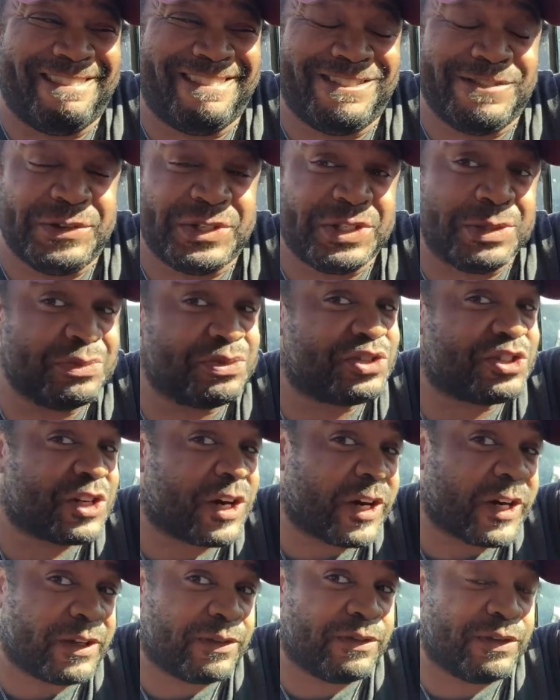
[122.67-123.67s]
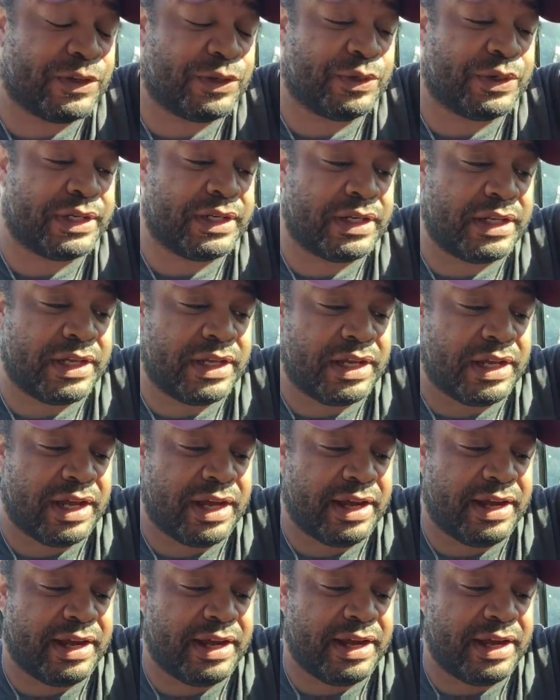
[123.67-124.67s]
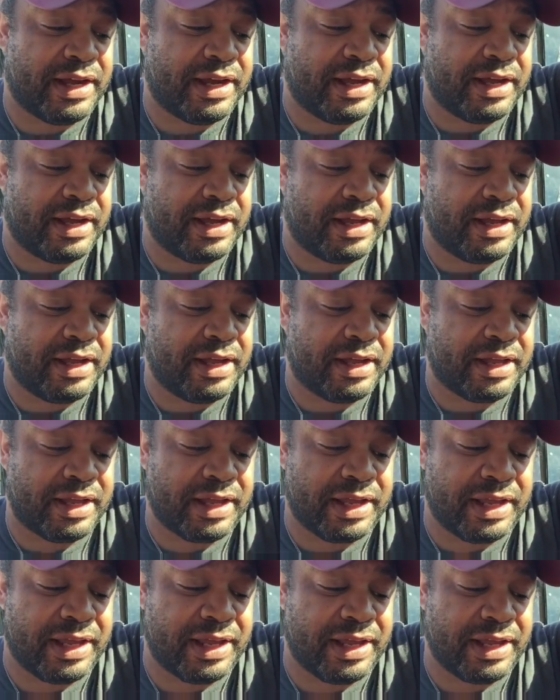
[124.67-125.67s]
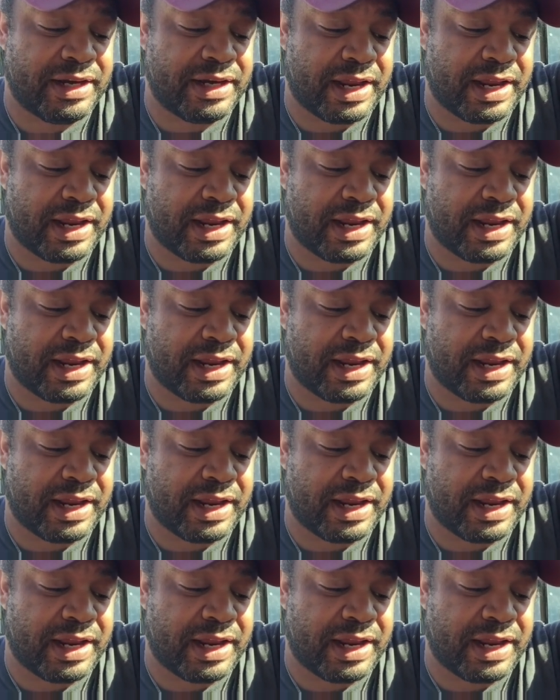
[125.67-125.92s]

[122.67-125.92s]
with some starting fluid, and